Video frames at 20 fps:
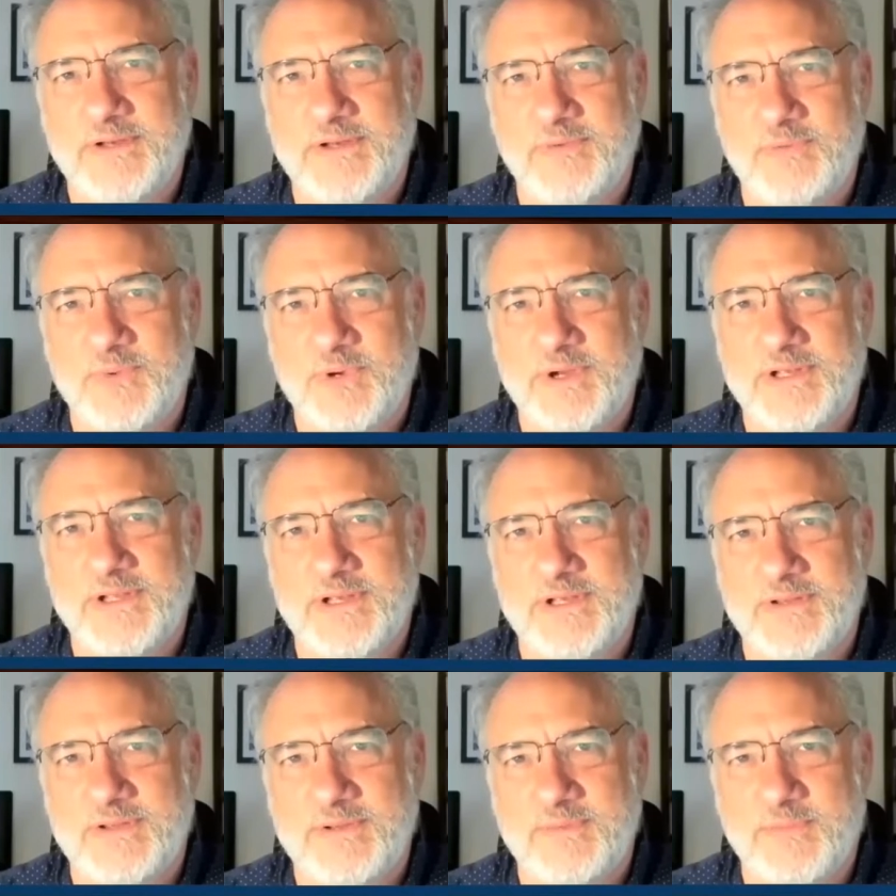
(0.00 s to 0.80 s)
Where they,
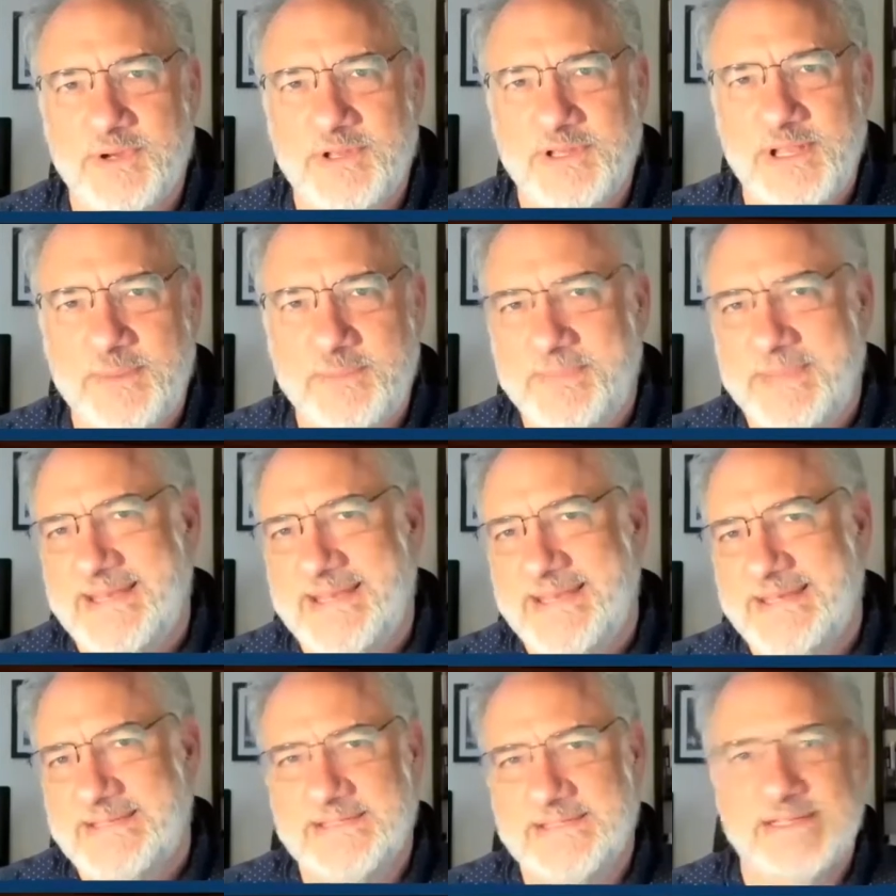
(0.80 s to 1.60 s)
where they
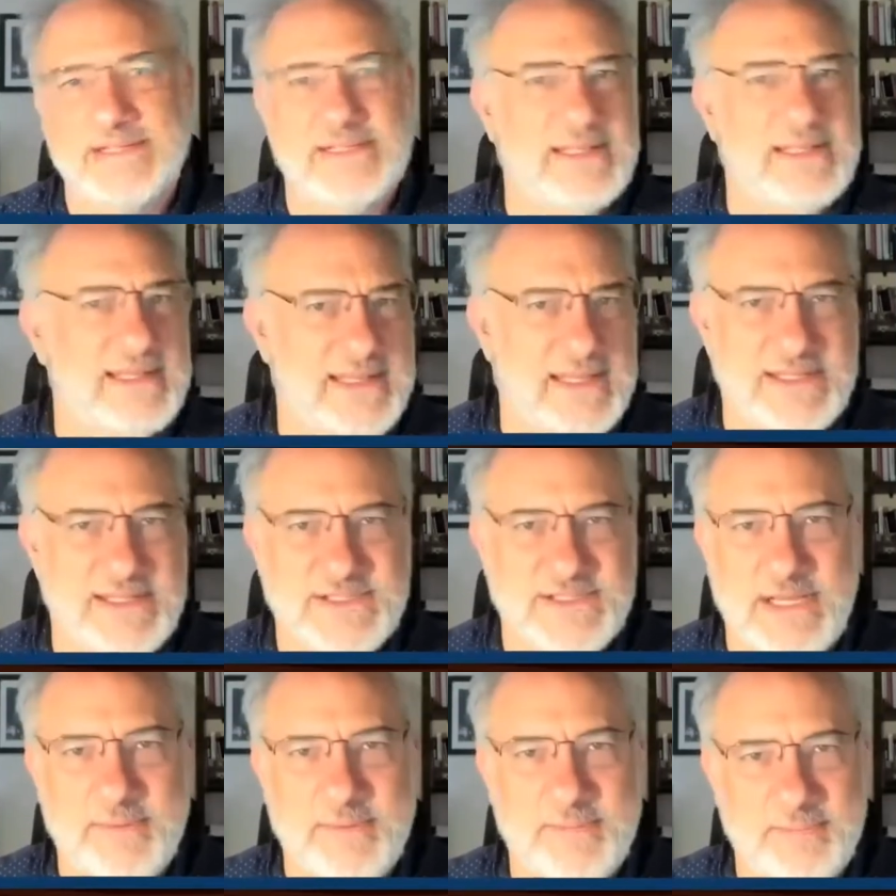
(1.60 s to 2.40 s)
mean to clean things
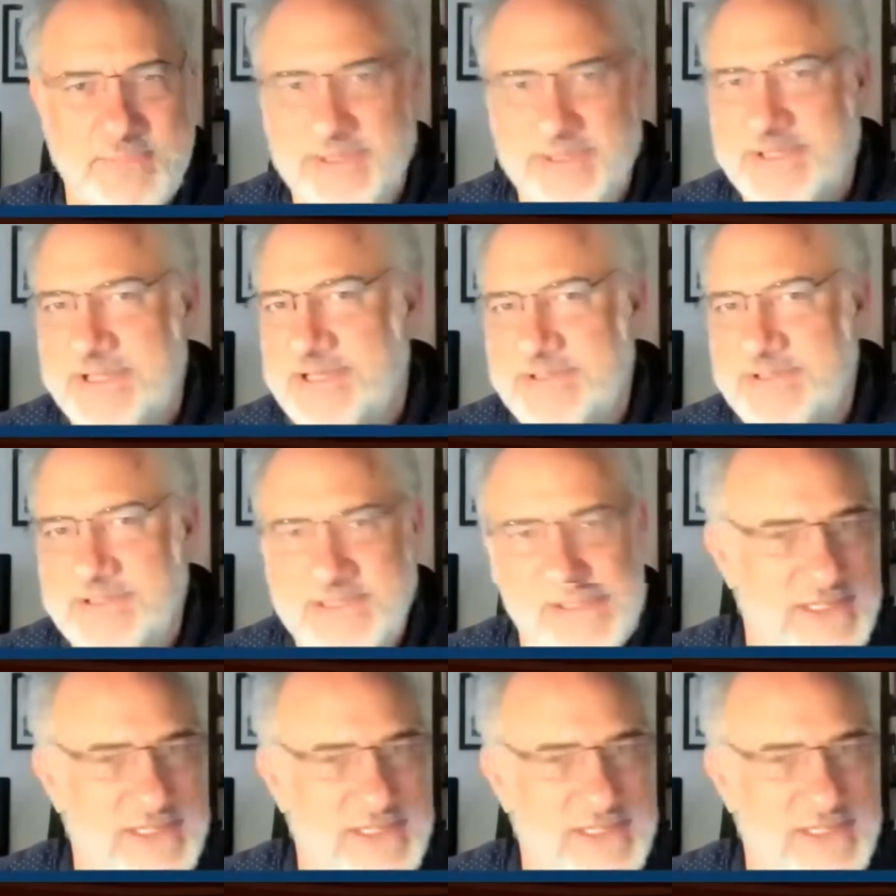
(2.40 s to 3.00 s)
up, but they,